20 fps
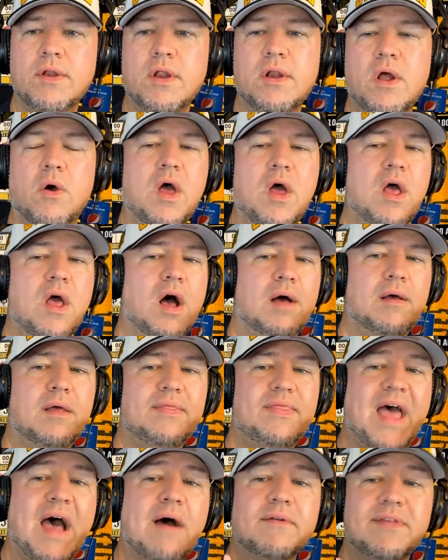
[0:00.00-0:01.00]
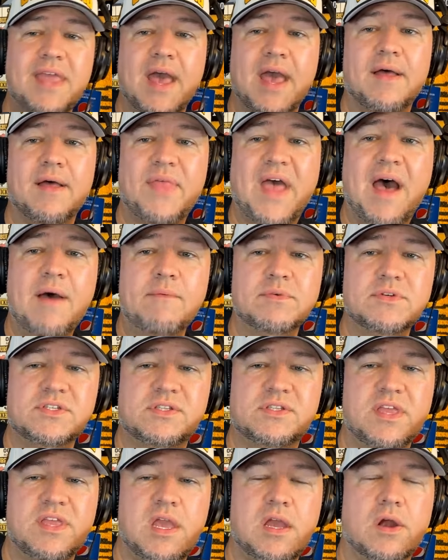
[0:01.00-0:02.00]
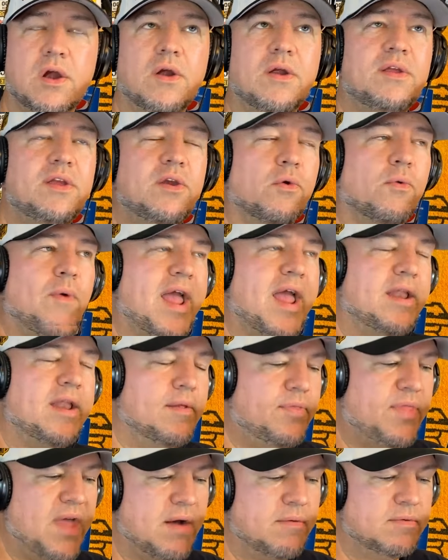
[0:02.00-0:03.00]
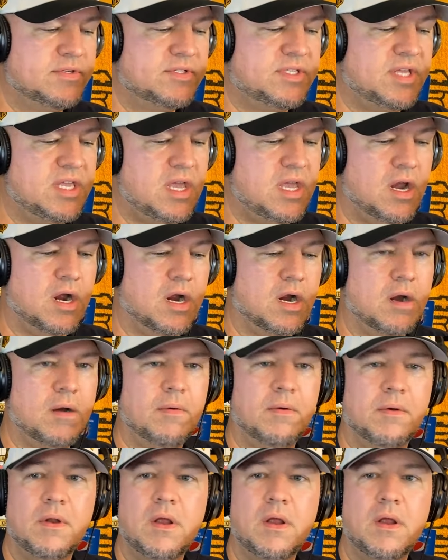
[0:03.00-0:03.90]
no, no. Uh, that yeah, that was the year. You're right. That was the year.